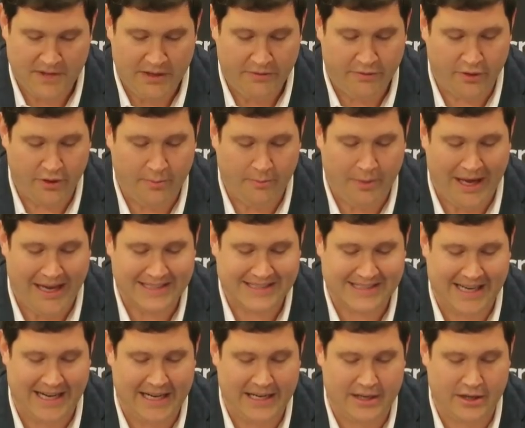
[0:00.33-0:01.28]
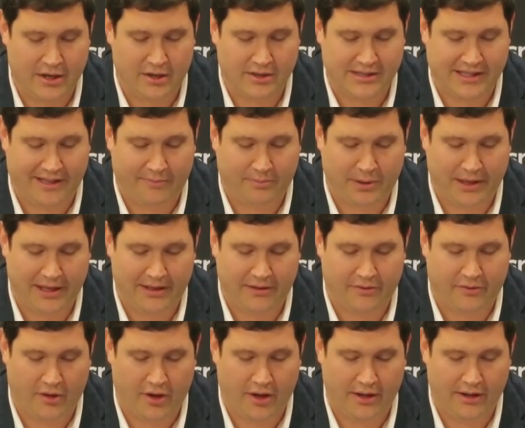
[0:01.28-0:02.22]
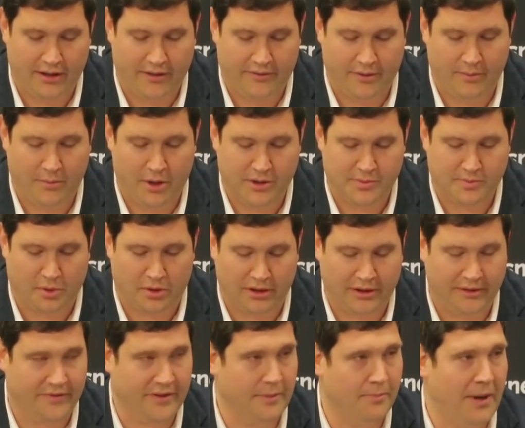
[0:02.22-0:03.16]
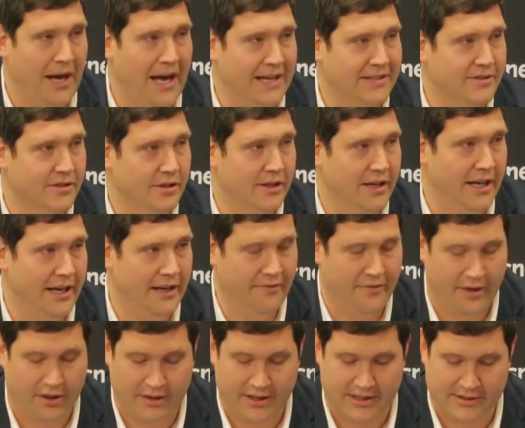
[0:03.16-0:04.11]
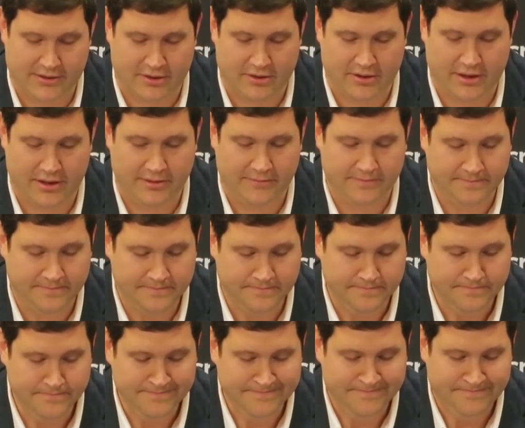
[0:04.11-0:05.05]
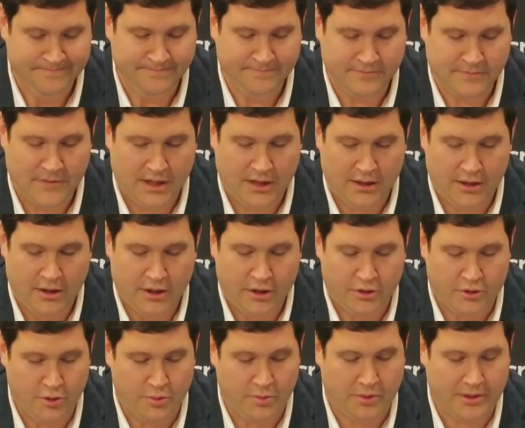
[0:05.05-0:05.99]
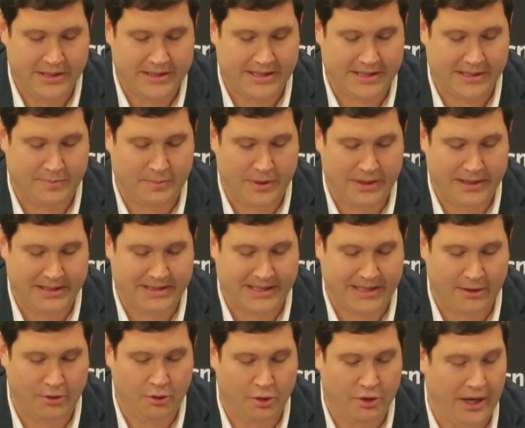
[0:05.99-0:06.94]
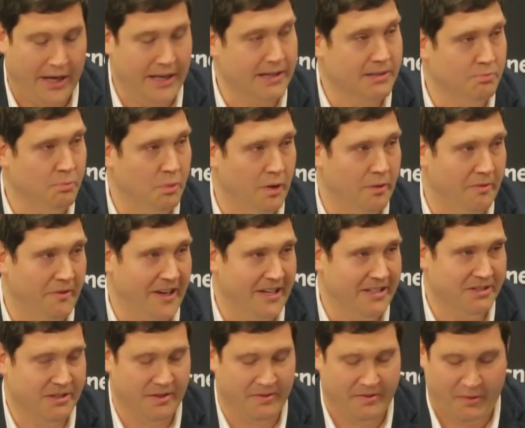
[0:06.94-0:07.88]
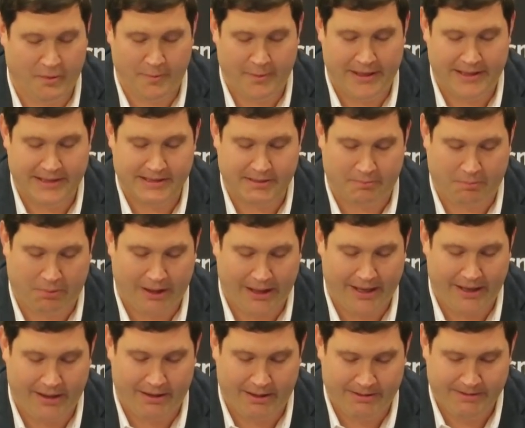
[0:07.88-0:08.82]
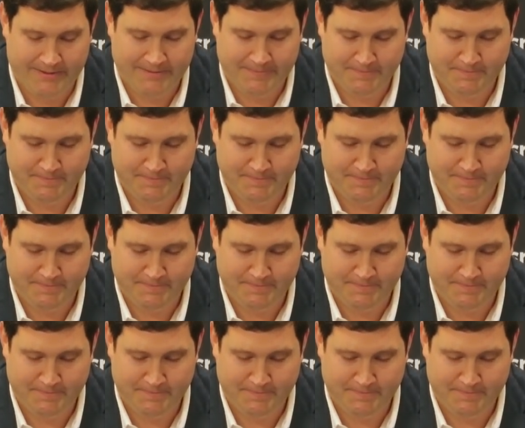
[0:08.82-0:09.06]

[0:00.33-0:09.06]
For the past 8 years, I've played in front of the most prolific passer in NFL history. Drew Brees has been the single greatest motivation for me as a player.